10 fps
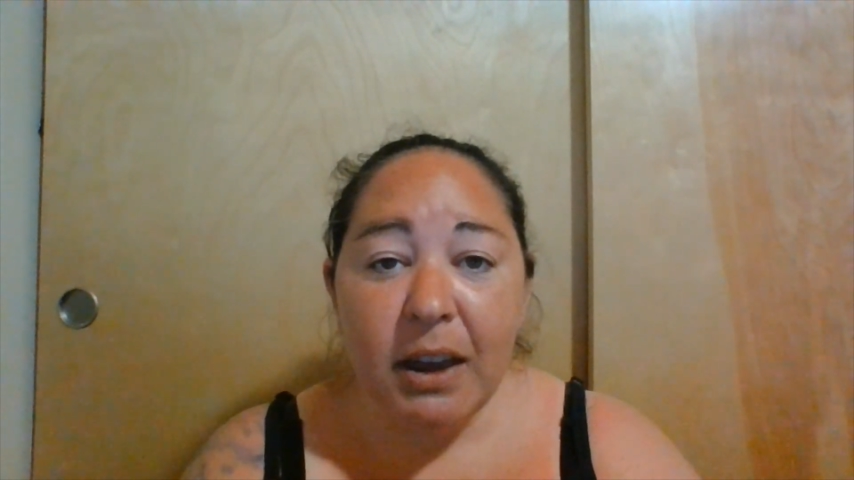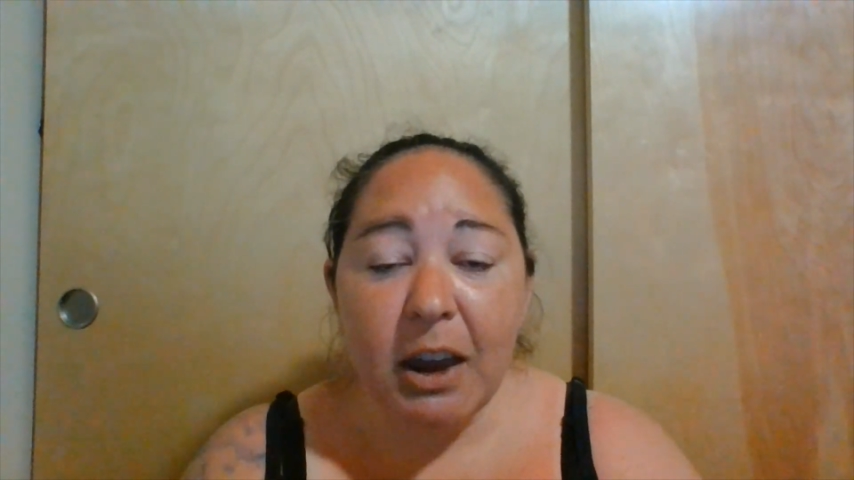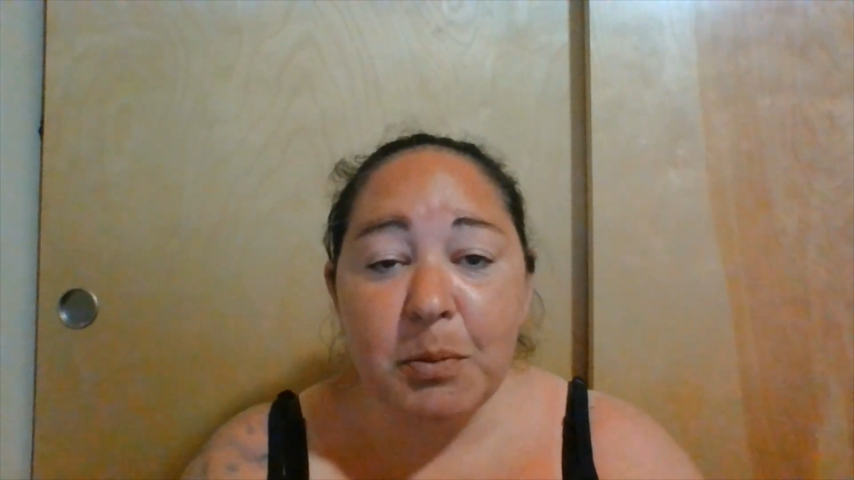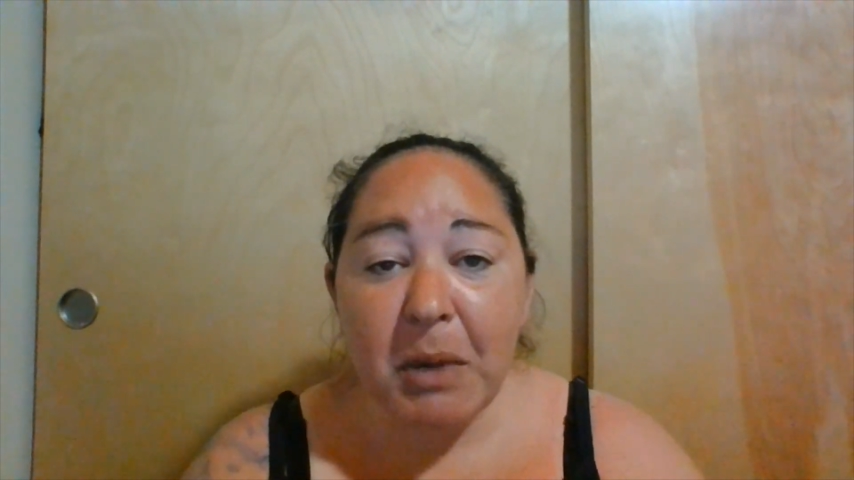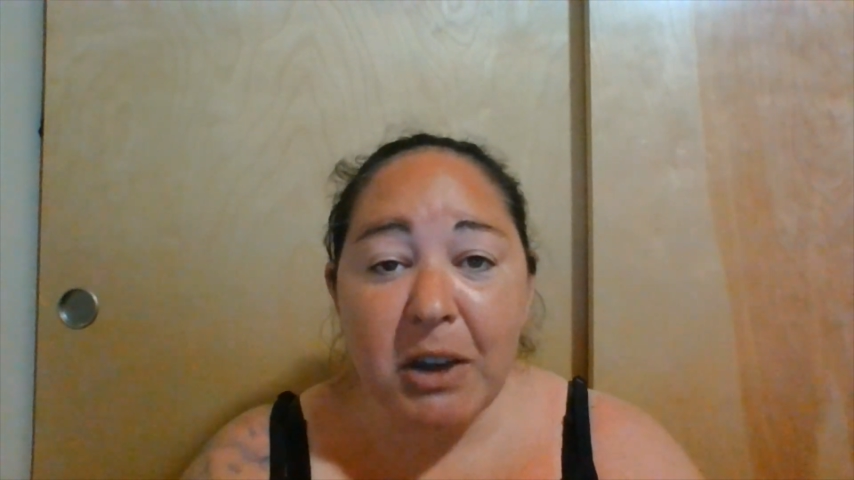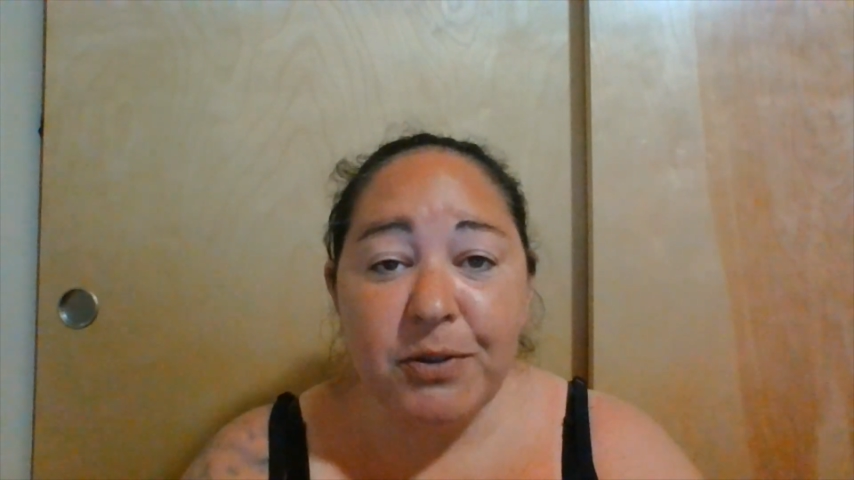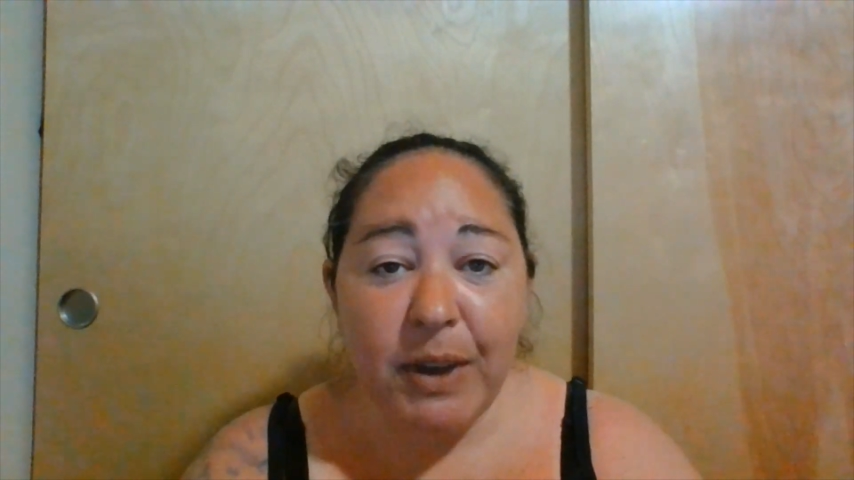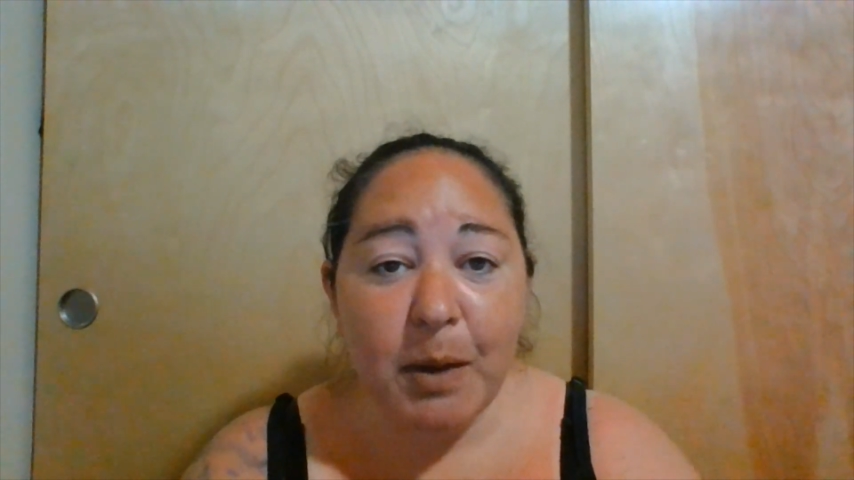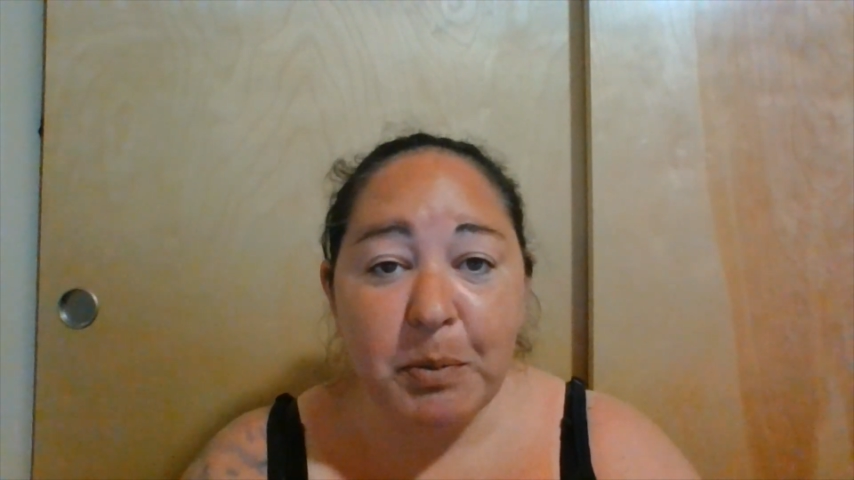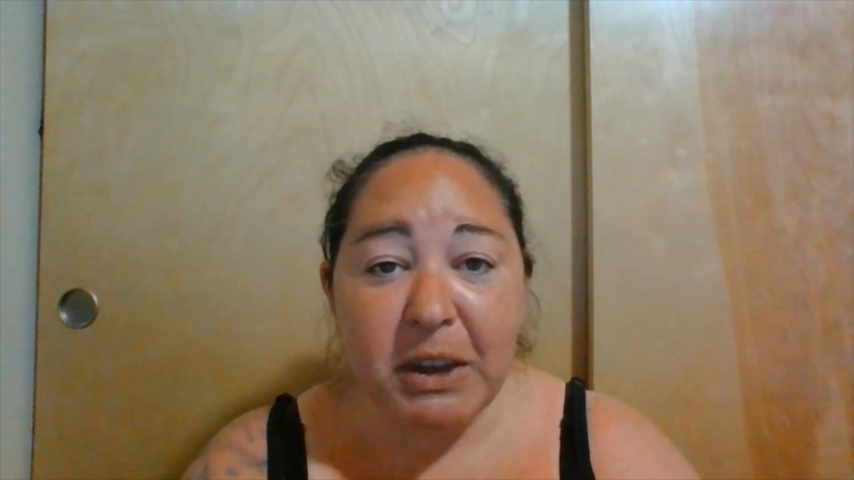in my
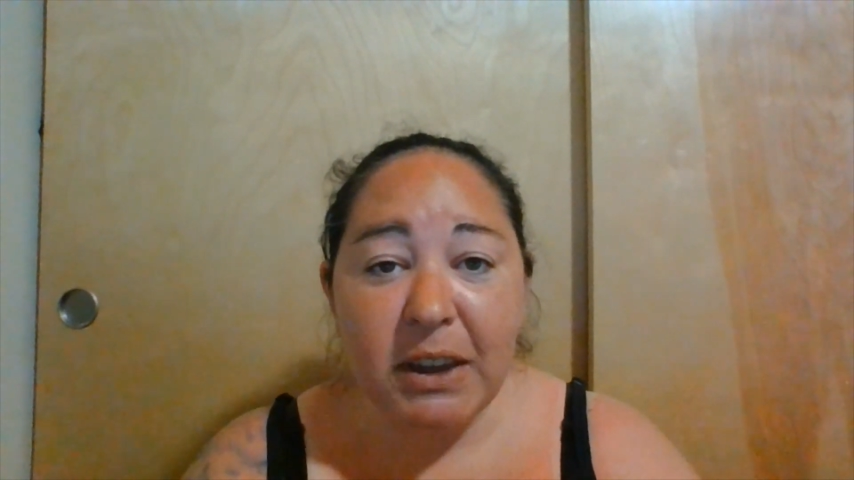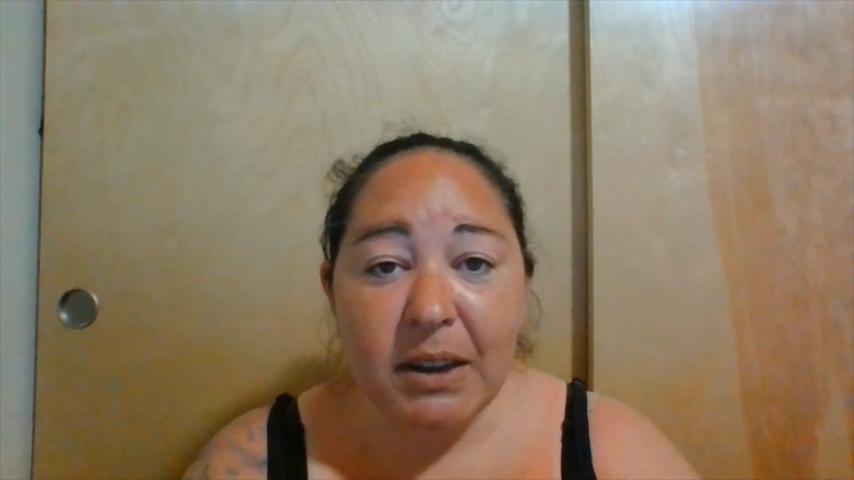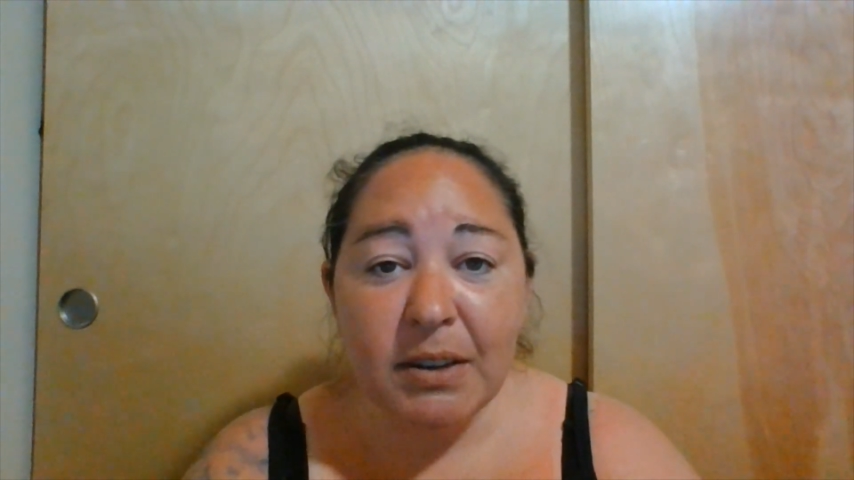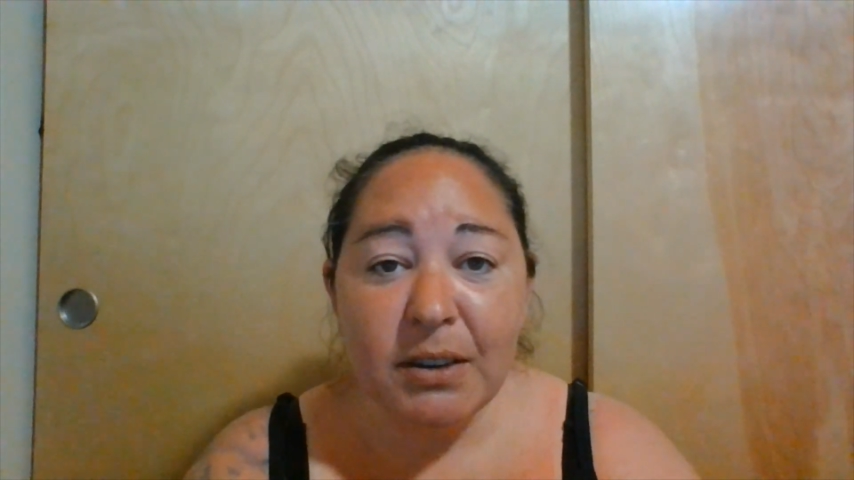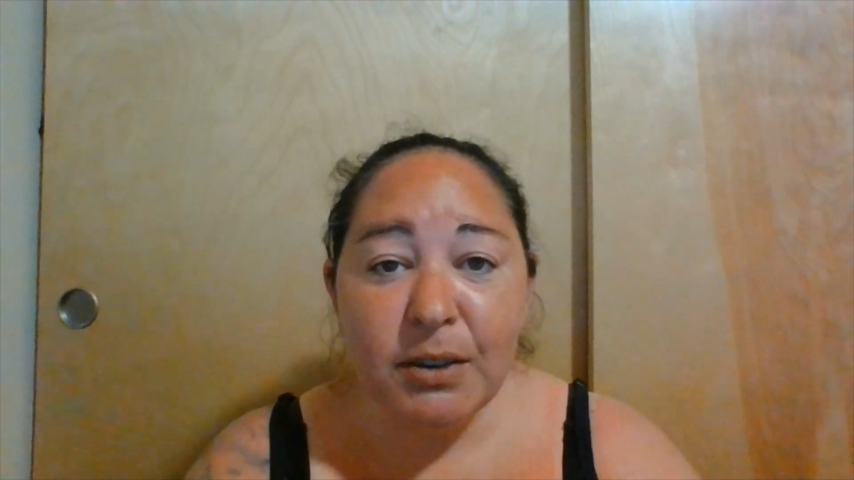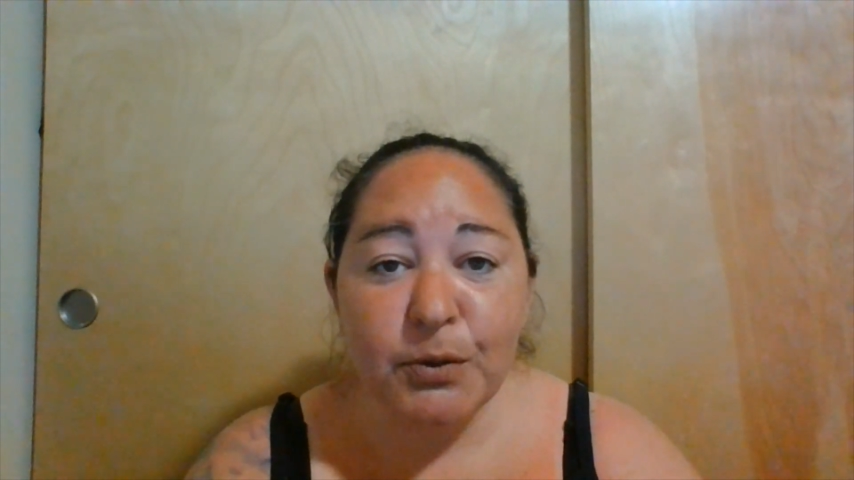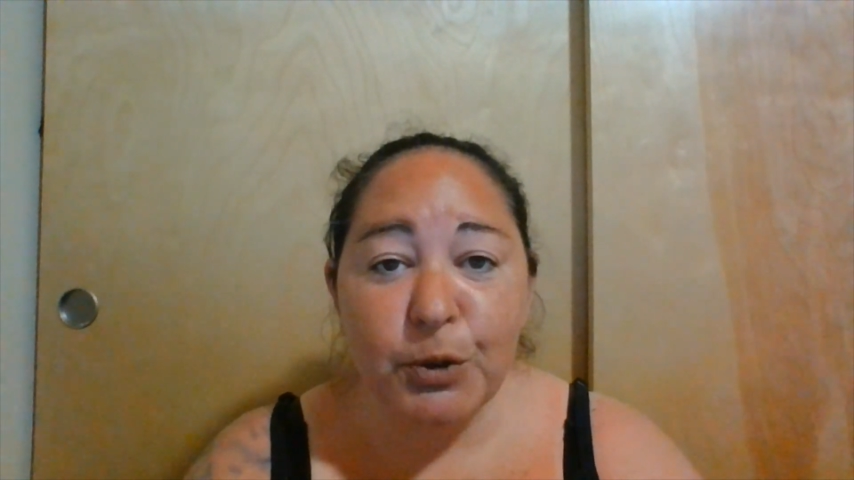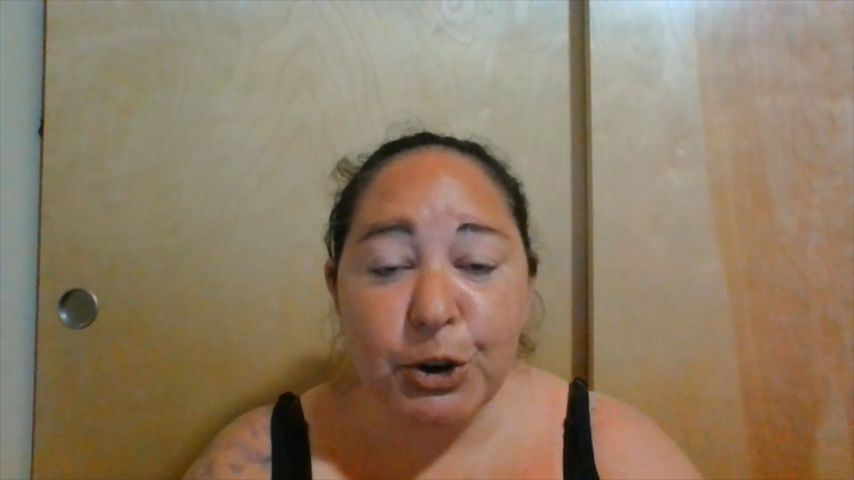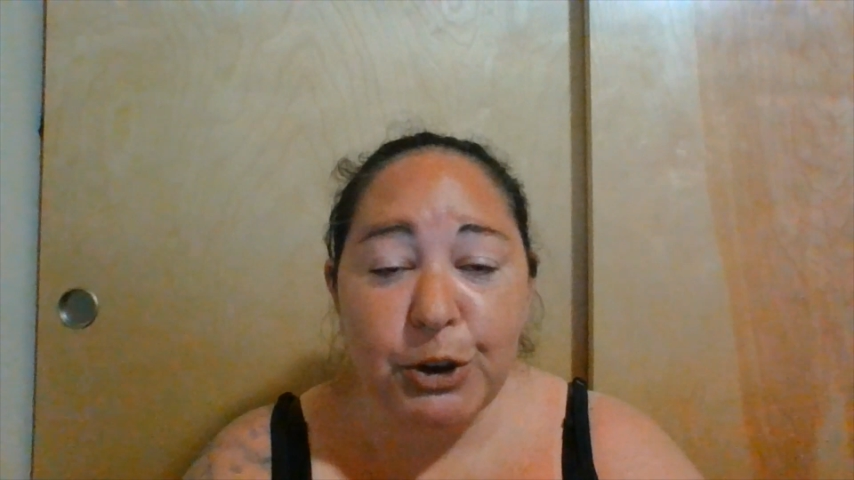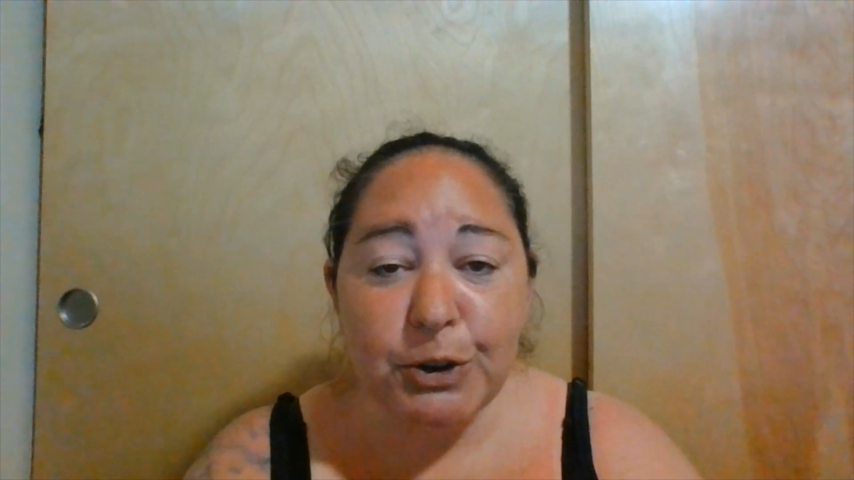family
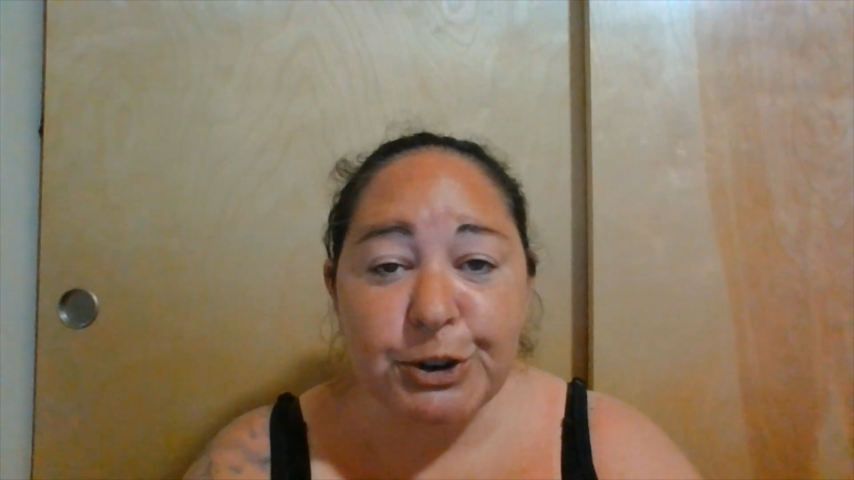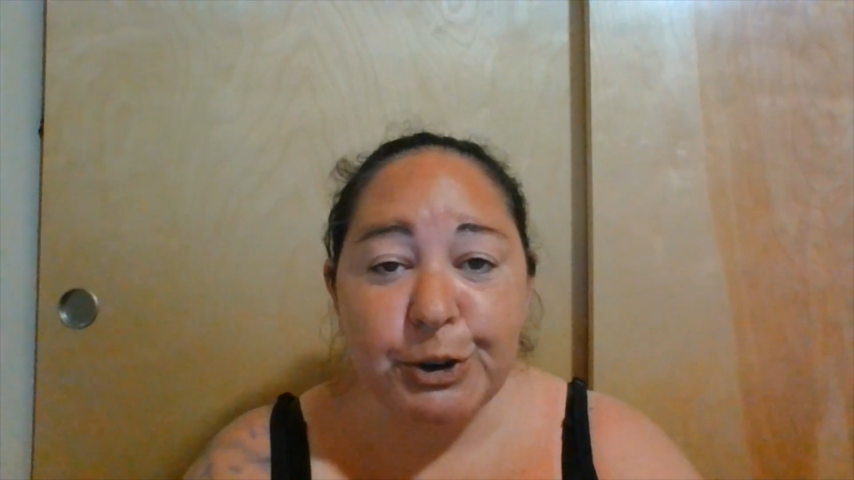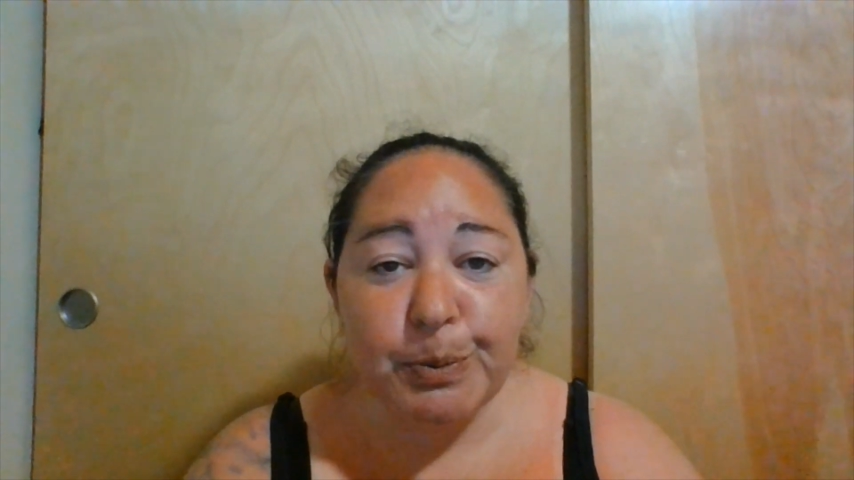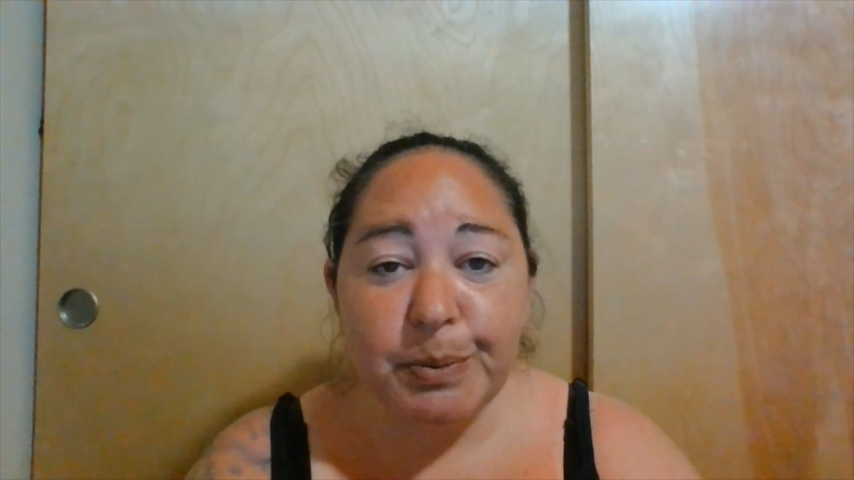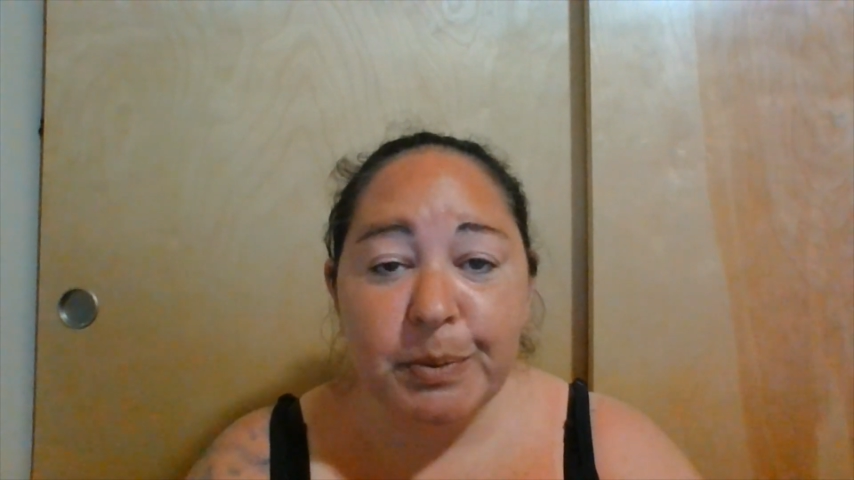for YouTube.